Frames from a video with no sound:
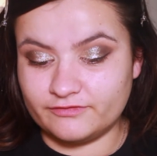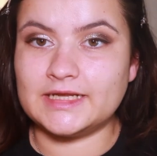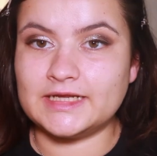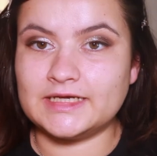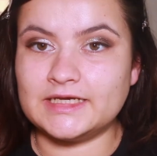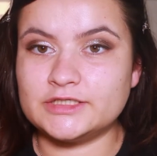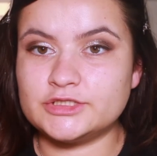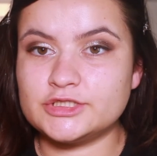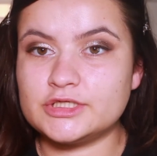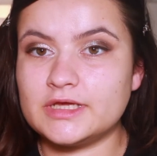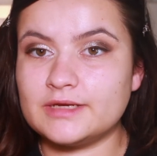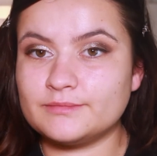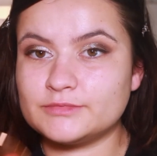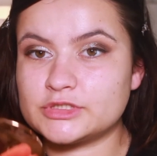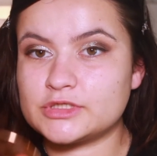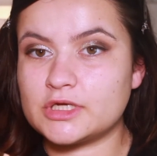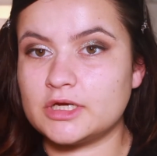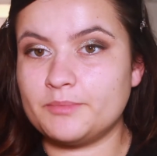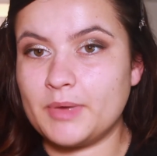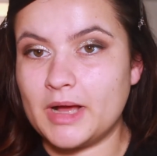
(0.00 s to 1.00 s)
And initially I'm
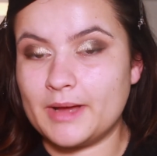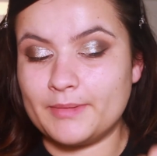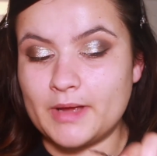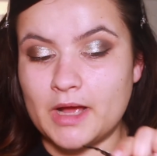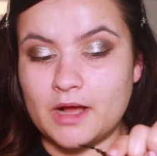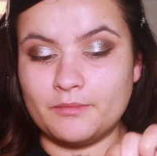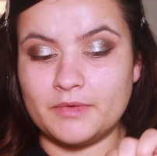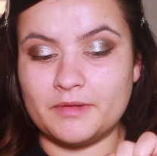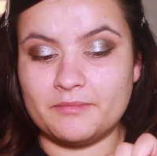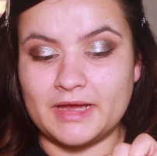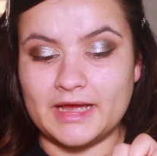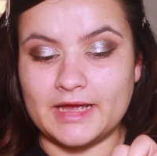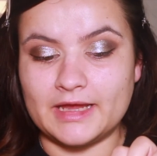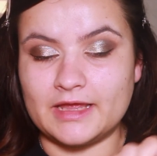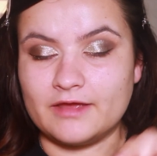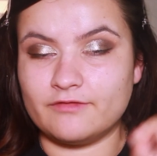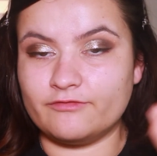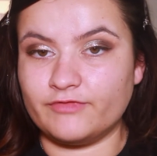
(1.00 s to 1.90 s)
just going to pop it on with my